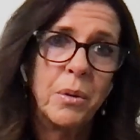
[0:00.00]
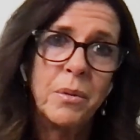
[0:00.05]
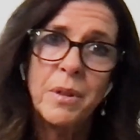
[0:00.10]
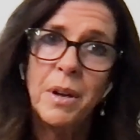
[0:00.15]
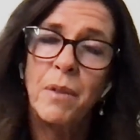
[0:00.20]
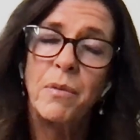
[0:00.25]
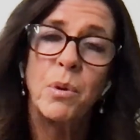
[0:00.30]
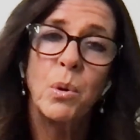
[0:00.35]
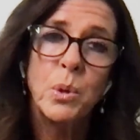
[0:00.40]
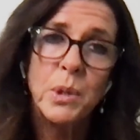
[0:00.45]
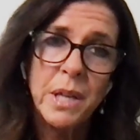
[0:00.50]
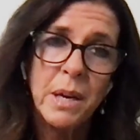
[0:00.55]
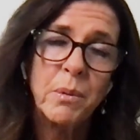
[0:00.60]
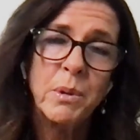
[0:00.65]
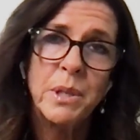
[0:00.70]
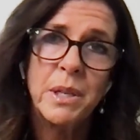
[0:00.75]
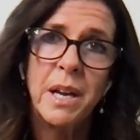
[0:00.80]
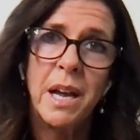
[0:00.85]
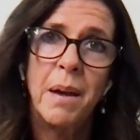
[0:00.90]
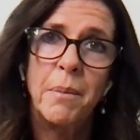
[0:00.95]
of course, that
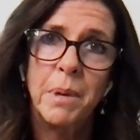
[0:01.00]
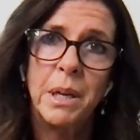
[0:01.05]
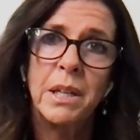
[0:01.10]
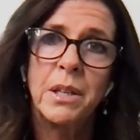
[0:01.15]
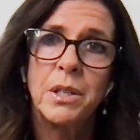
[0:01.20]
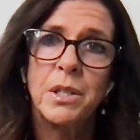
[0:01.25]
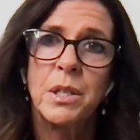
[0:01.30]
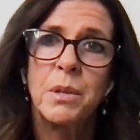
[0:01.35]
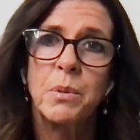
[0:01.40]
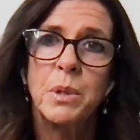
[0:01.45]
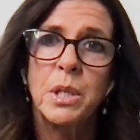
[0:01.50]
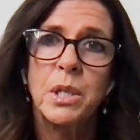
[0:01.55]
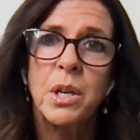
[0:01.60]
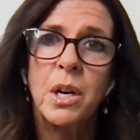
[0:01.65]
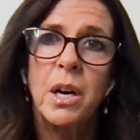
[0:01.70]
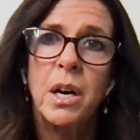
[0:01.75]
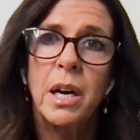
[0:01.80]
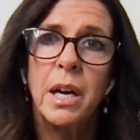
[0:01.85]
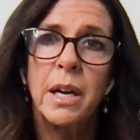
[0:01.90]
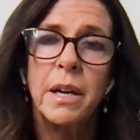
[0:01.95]
wasn't happening because she was
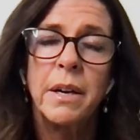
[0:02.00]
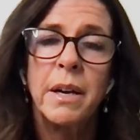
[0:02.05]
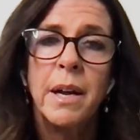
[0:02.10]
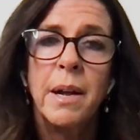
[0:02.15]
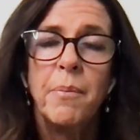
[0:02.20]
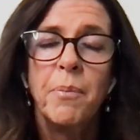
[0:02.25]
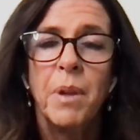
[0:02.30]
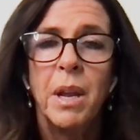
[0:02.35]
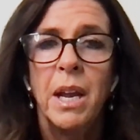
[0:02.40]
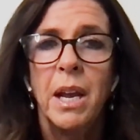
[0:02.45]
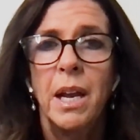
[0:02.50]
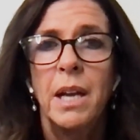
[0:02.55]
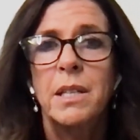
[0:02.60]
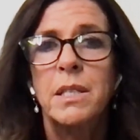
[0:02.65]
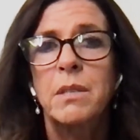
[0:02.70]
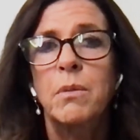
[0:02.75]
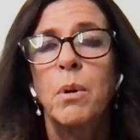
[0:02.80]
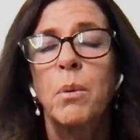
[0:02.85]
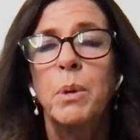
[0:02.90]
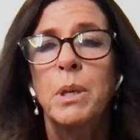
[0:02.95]
tired. And
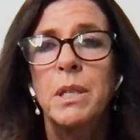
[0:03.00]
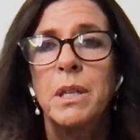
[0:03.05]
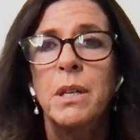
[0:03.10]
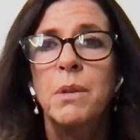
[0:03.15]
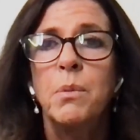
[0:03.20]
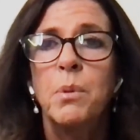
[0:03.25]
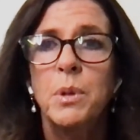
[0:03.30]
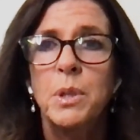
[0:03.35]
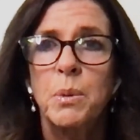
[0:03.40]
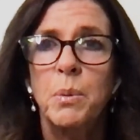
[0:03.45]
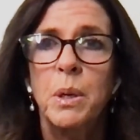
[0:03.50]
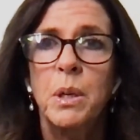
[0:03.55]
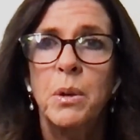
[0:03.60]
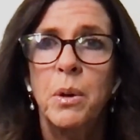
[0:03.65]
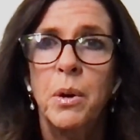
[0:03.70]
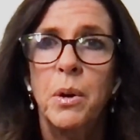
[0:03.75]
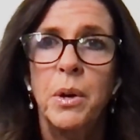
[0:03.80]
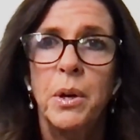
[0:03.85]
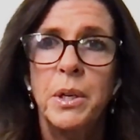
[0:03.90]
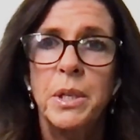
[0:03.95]
so what we did was we
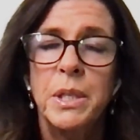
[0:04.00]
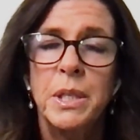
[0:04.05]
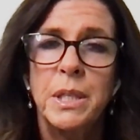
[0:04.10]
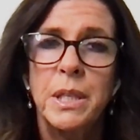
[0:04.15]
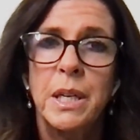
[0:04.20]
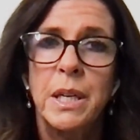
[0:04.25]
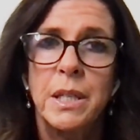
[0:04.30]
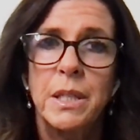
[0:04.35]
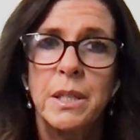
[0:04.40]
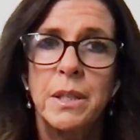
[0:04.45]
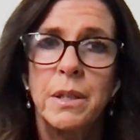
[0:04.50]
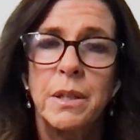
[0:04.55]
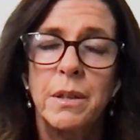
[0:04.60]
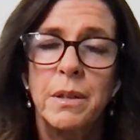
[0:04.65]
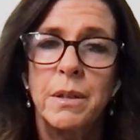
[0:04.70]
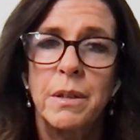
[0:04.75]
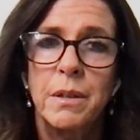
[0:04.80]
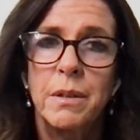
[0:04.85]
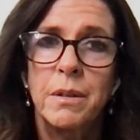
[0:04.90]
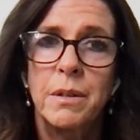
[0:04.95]
got her to start to
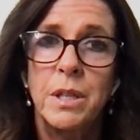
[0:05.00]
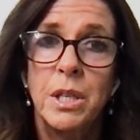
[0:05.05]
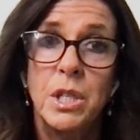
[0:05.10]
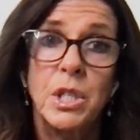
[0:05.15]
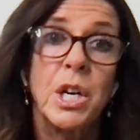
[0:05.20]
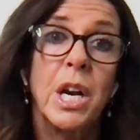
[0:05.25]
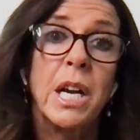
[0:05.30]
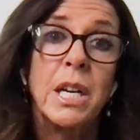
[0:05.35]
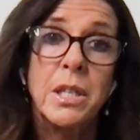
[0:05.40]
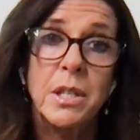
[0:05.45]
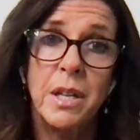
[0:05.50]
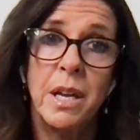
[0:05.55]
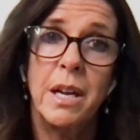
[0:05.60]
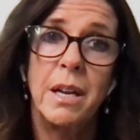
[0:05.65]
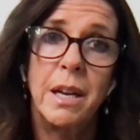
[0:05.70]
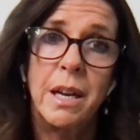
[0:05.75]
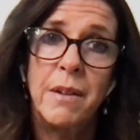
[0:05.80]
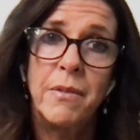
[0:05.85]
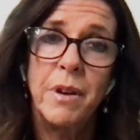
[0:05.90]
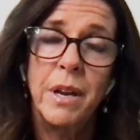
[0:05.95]
change that
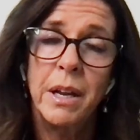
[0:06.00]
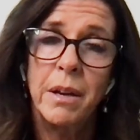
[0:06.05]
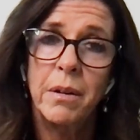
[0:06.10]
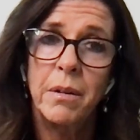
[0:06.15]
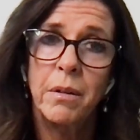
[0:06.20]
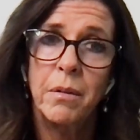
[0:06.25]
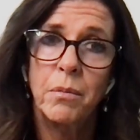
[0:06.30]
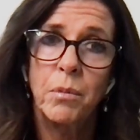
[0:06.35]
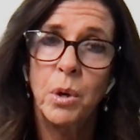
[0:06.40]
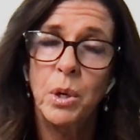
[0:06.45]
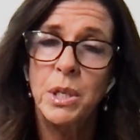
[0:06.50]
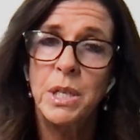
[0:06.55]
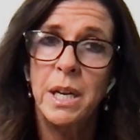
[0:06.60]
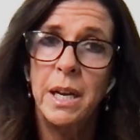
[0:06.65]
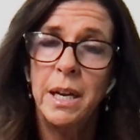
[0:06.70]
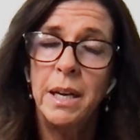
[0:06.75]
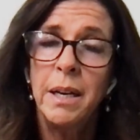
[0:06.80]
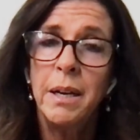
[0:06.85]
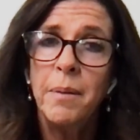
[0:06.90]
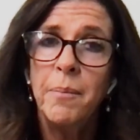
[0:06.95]
evening
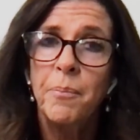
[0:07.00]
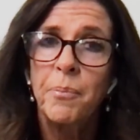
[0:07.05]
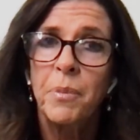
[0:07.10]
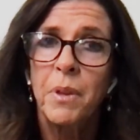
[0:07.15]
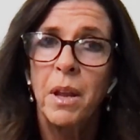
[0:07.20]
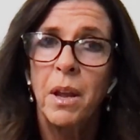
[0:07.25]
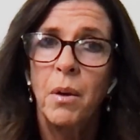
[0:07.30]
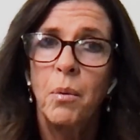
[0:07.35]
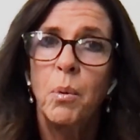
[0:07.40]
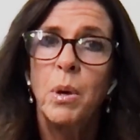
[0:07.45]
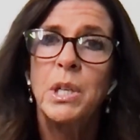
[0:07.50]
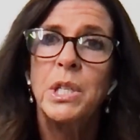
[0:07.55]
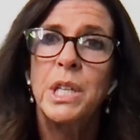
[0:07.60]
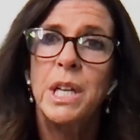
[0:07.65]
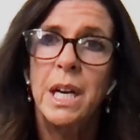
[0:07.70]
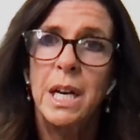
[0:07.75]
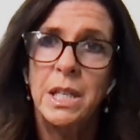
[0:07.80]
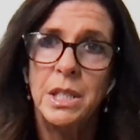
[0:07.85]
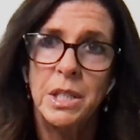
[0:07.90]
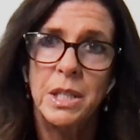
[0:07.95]
routine, where she
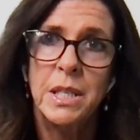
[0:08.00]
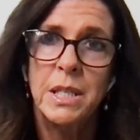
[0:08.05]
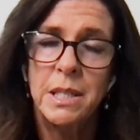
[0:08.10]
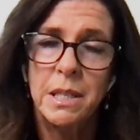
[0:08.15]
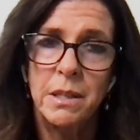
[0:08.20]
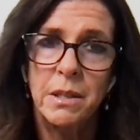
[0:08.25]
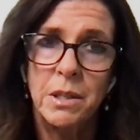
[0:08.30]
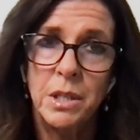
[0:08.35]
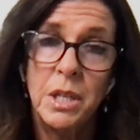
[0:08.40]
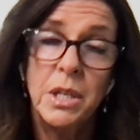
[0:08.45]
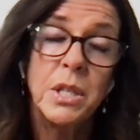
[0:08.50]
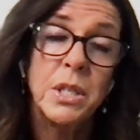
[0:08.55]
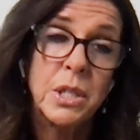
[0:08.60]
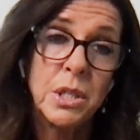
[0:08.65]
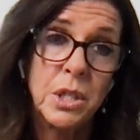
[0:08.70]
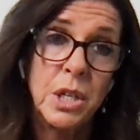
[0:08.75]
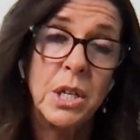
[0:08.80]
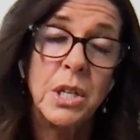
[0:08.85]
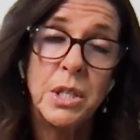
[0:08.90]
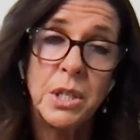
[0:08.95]
actually she
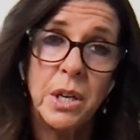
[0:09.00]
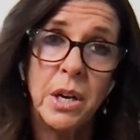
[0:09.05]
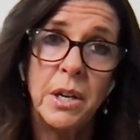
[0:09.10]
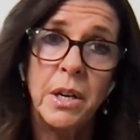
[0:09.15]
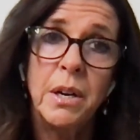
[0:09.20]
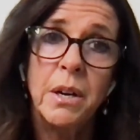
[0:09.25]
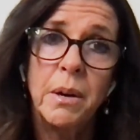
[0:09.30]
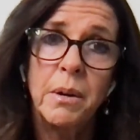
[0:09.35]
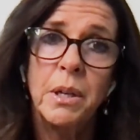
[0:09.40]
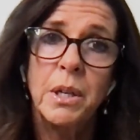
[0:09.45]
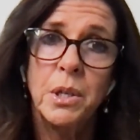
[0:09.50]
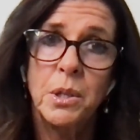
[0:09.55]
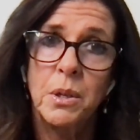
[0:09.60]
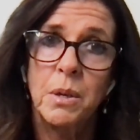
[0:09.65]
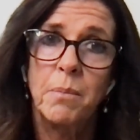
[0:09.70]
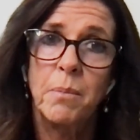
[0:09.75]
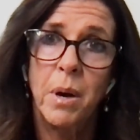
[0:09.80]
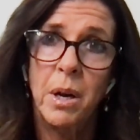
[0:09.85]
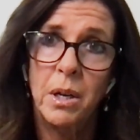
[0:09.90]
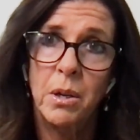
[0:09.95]
decided,
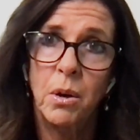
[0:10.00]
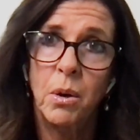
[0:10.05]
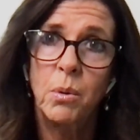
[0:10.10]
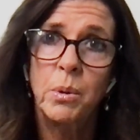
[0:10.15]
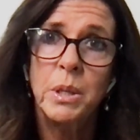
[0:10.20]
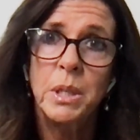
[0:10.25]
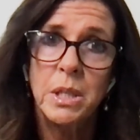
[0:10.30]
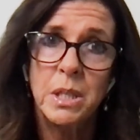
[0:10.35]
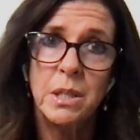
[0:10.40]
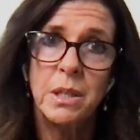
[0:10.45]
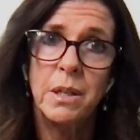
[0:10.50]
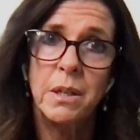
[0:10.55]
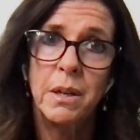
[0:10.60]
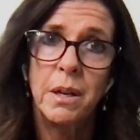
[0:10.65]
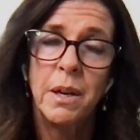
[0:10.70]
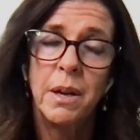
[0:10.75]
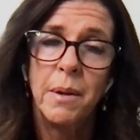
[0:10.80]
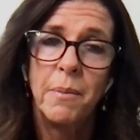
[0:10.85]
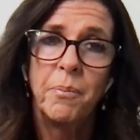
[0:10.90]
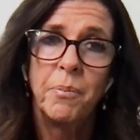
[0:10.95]
my goal is to
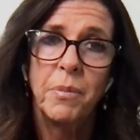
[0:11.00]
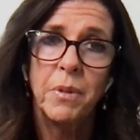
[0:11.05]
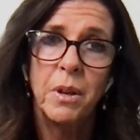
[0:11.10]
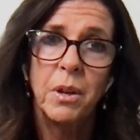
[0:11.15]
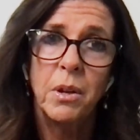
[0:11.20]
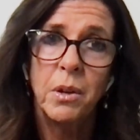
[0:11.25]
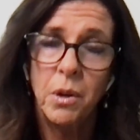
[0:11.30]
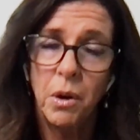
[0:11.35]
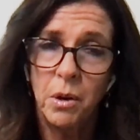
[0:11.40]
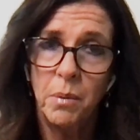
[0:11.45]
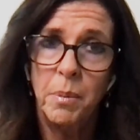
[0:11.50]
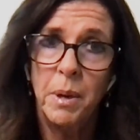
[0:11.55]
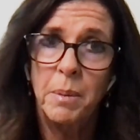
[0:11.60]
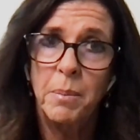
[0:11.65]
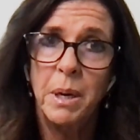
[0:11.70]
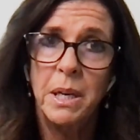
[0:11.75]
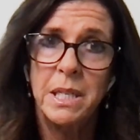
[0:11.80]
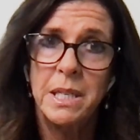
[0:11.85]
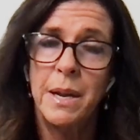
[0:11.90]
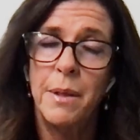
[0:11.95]
go to bed
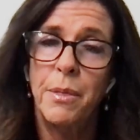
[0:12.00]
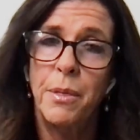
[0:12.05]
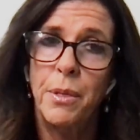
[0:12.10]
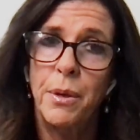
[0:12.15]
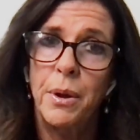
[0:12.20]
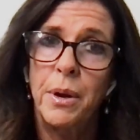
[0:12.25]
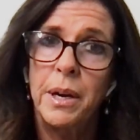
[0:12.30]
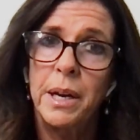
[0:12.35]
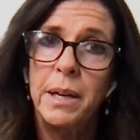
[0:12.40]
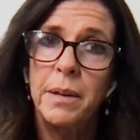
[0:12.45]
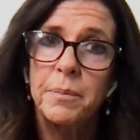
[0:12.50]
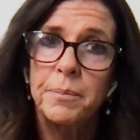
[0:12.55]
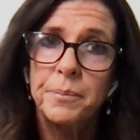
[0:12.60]
by 10:30.